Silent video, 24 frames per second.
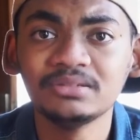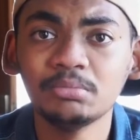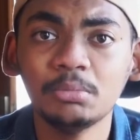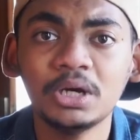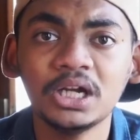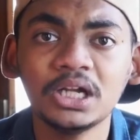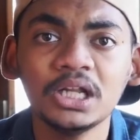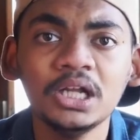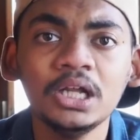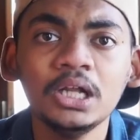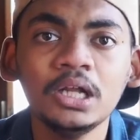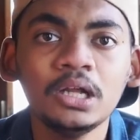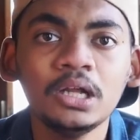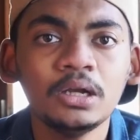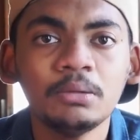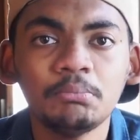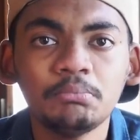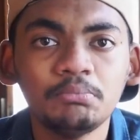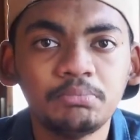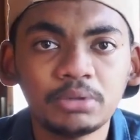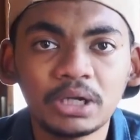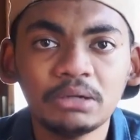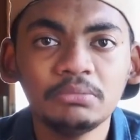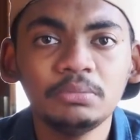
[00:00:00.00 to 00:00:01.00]
But
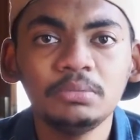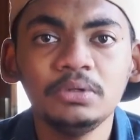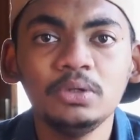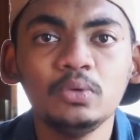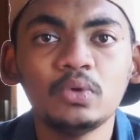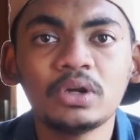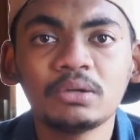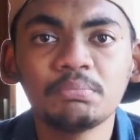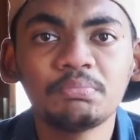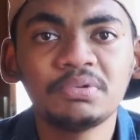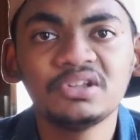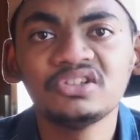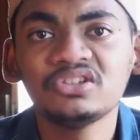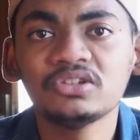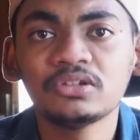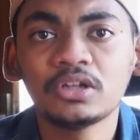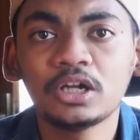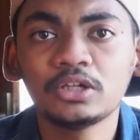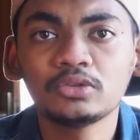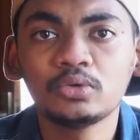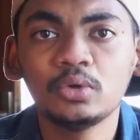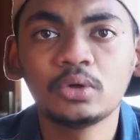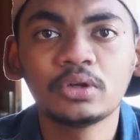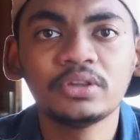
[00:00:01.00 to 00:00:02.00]
probably OnePlus is
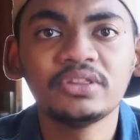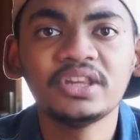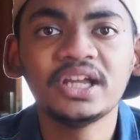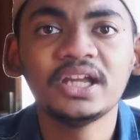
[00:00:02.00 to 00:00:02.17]
not going